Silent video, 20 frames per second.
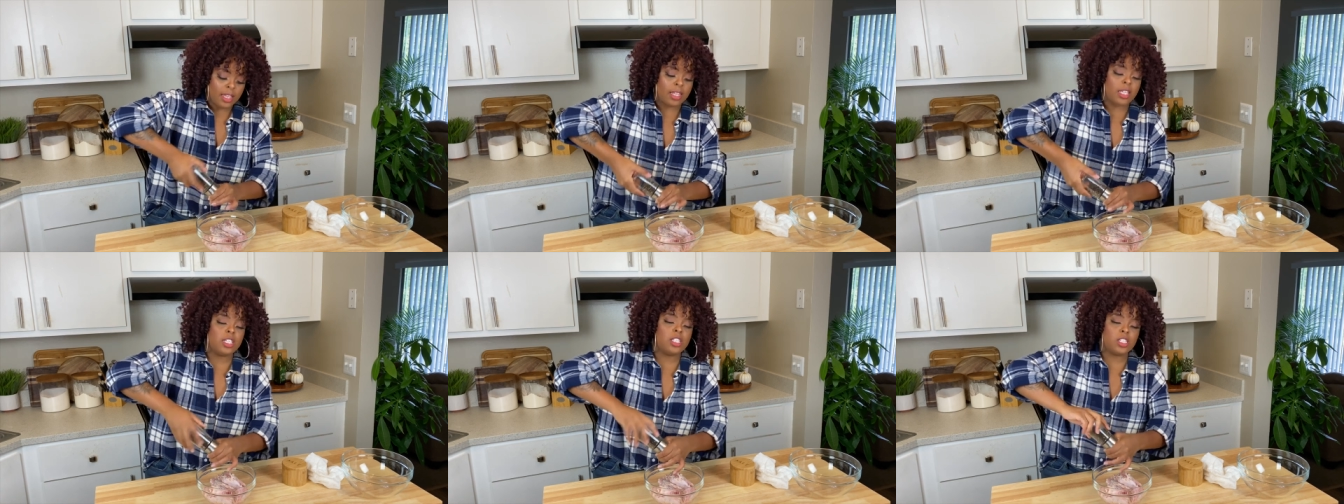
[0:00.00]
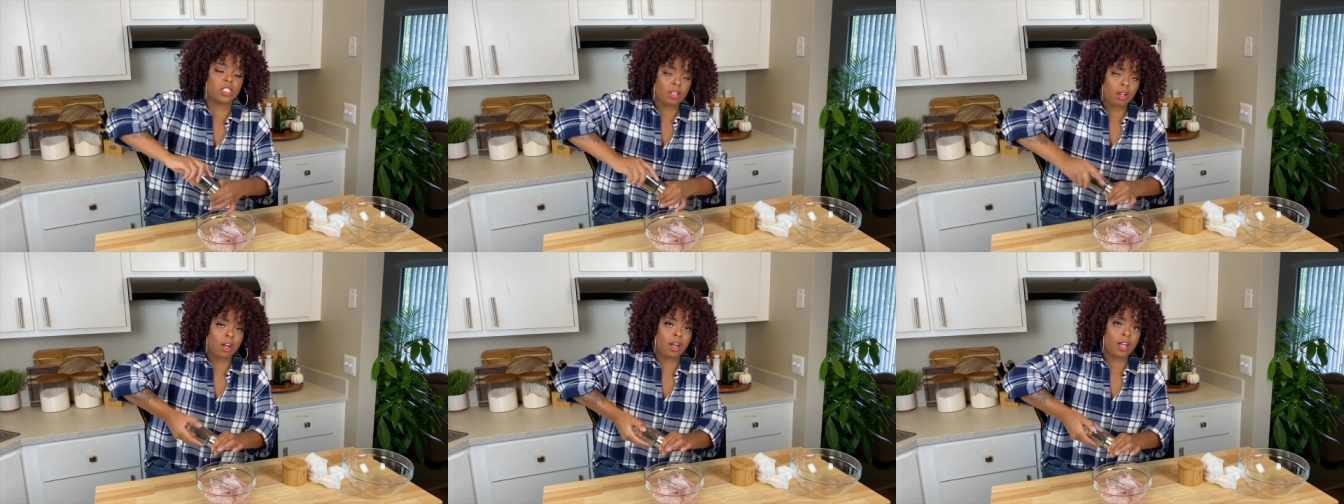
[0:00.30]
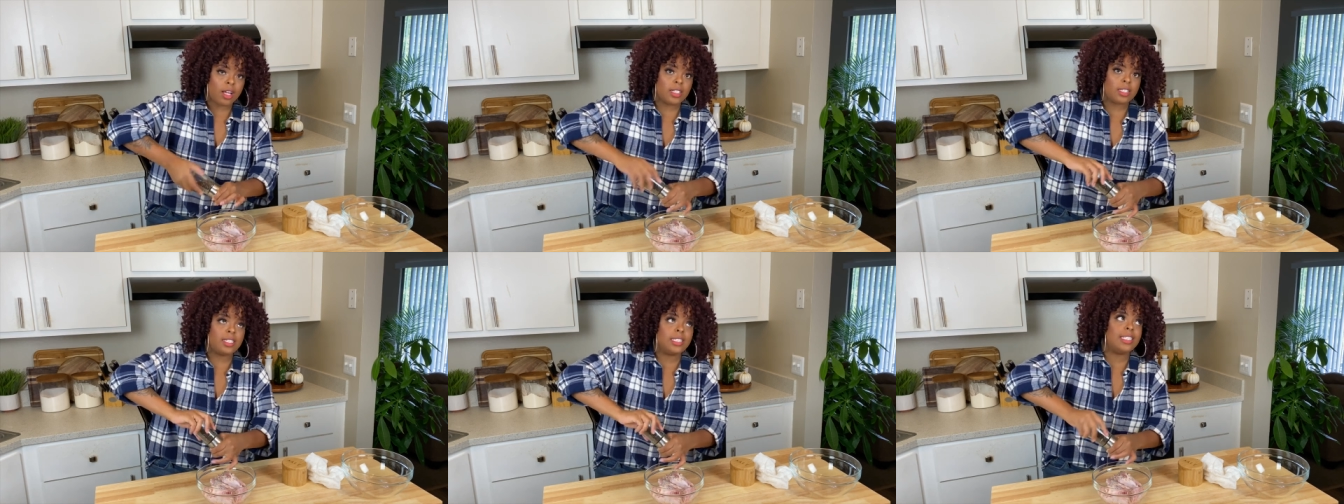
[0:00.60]
The
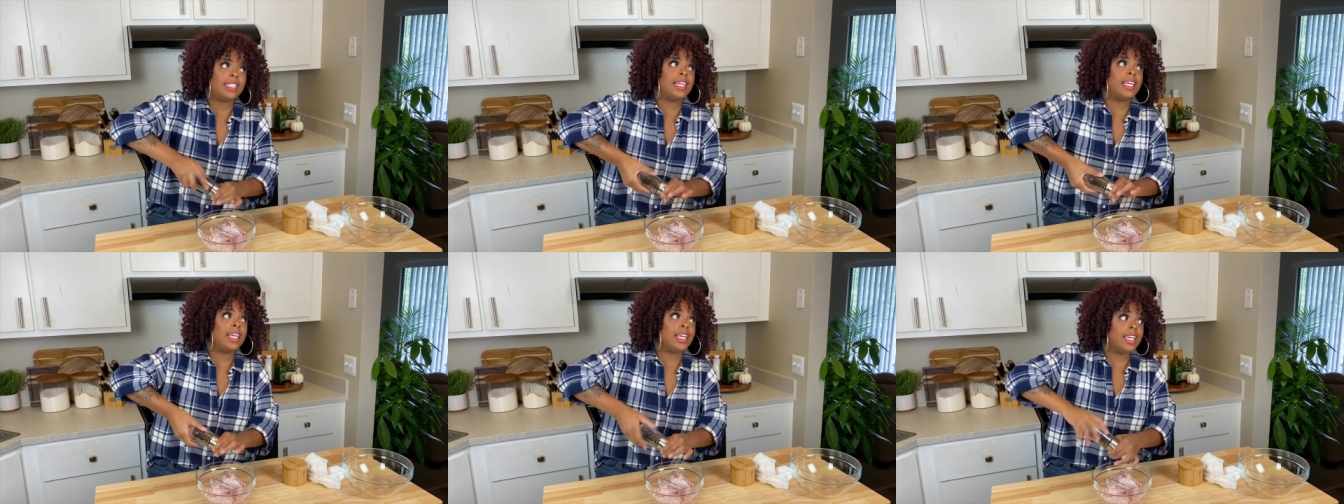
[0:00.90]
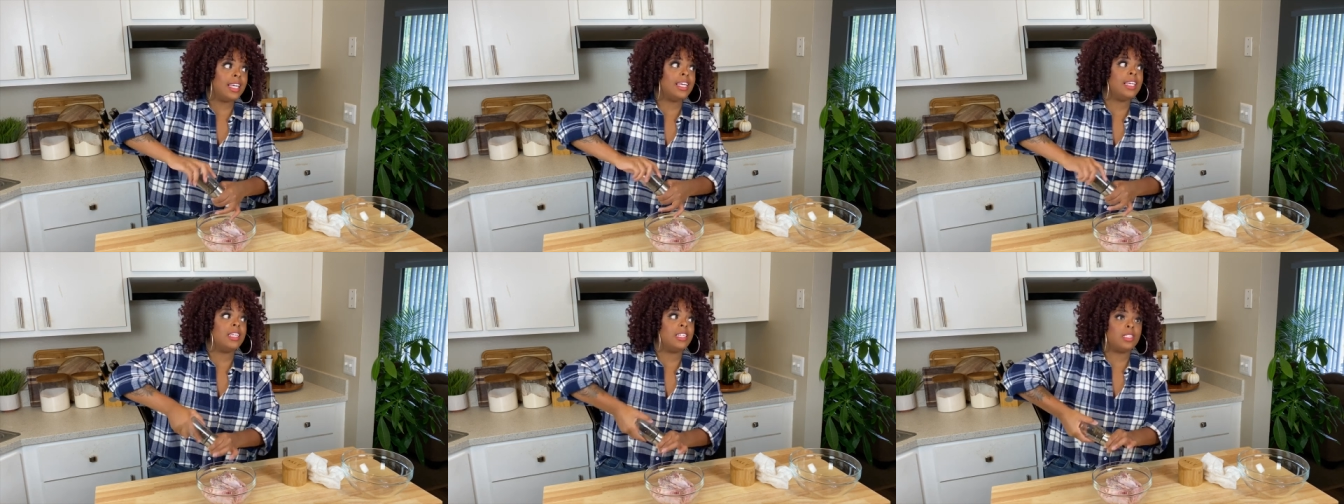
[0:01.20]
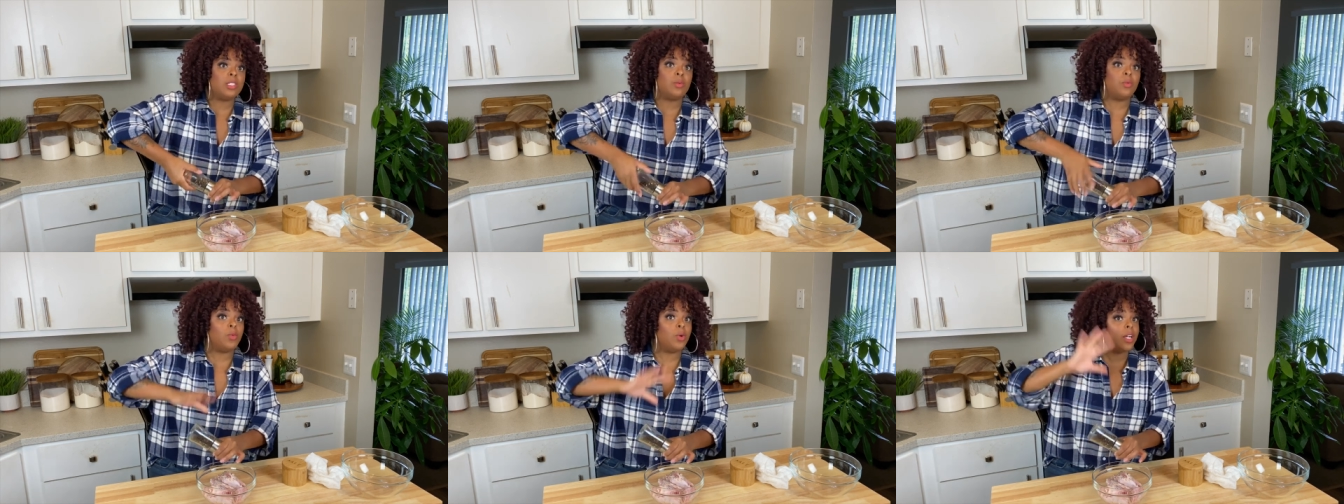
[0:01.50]
sauce
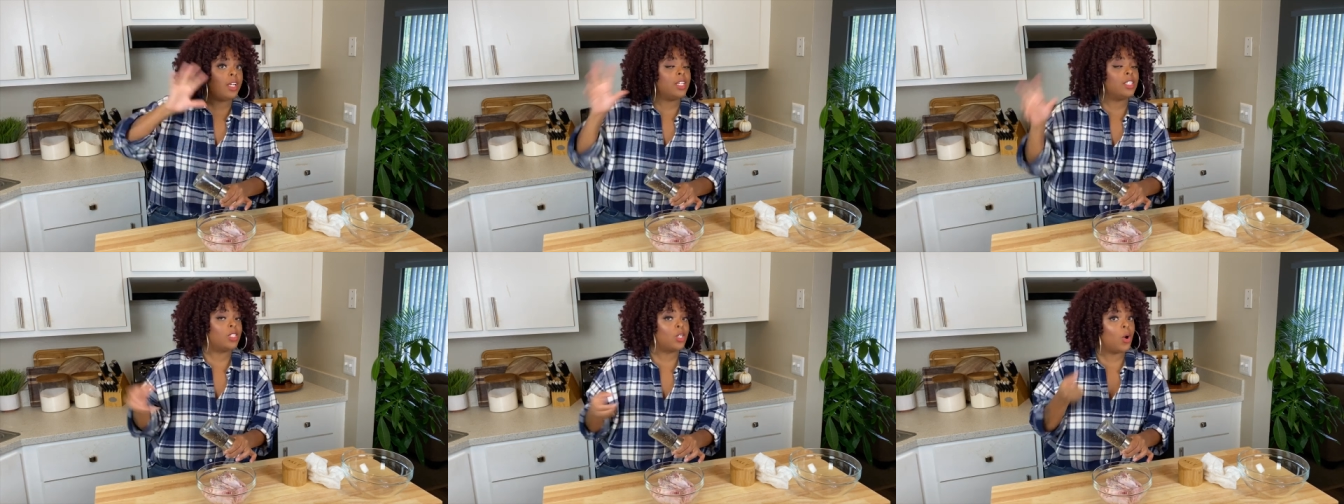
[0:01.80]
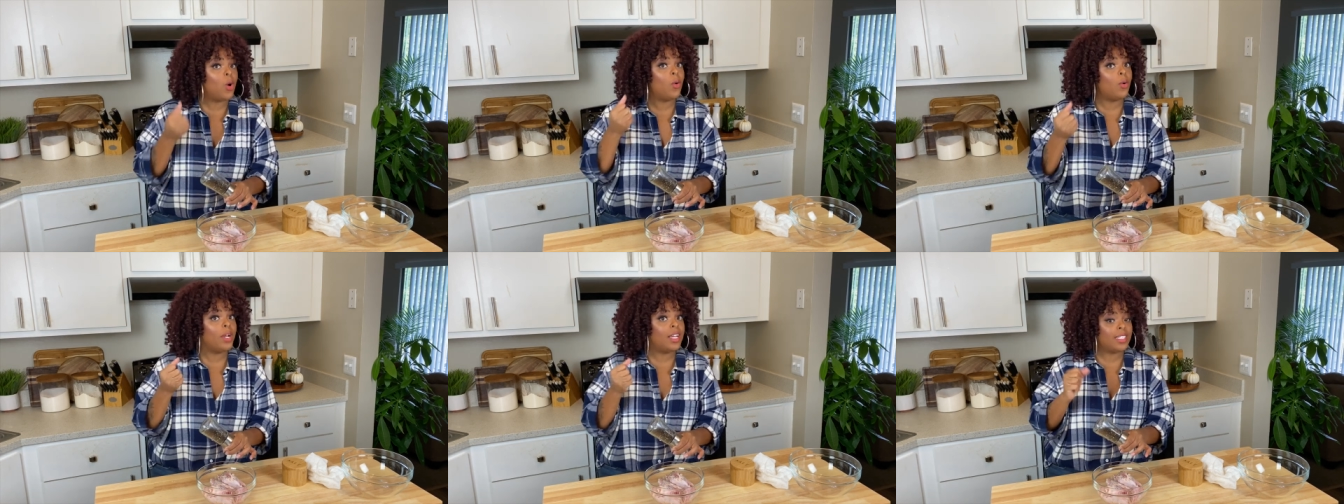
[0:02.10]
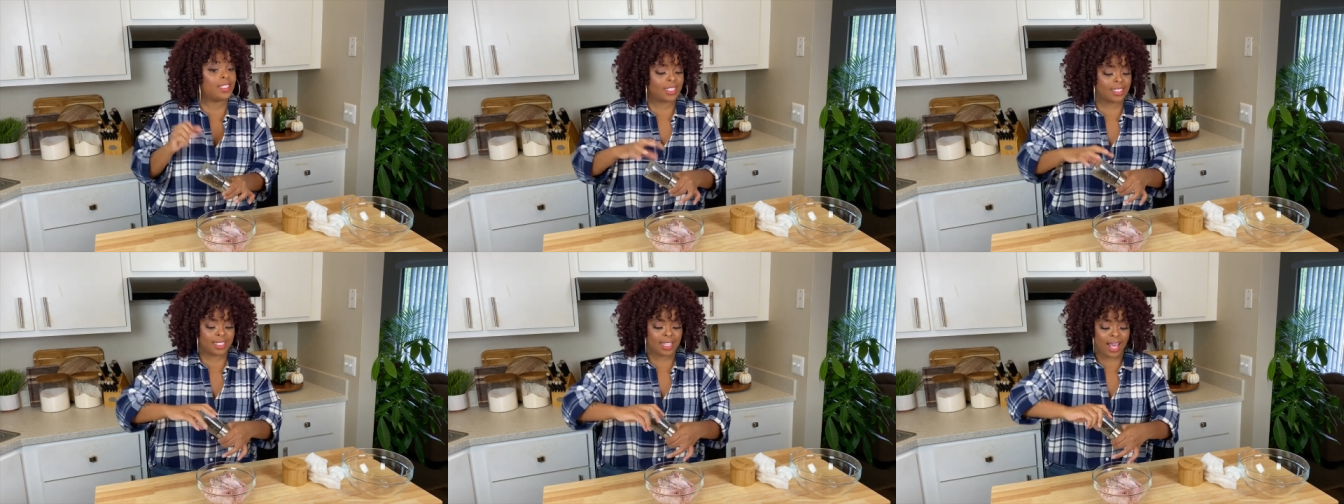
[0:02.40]
is what is
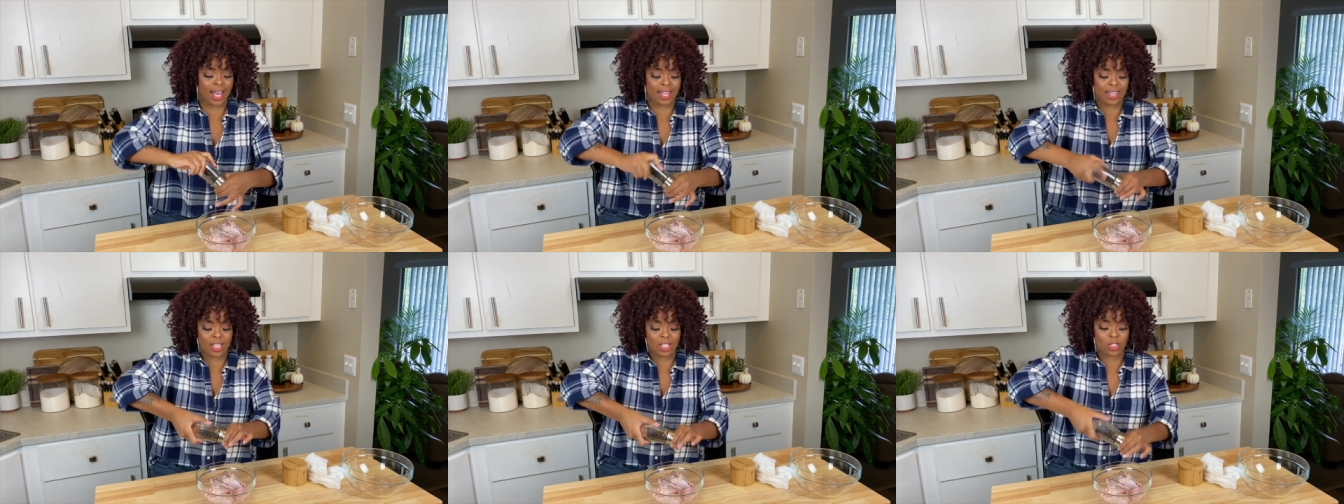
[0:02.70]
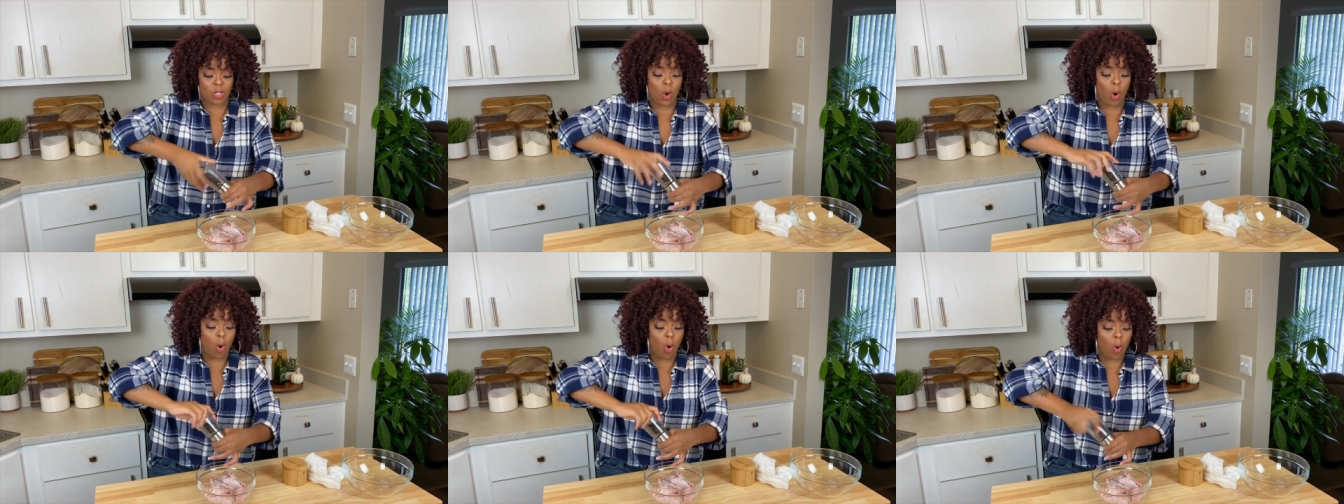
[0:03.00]
going to tie this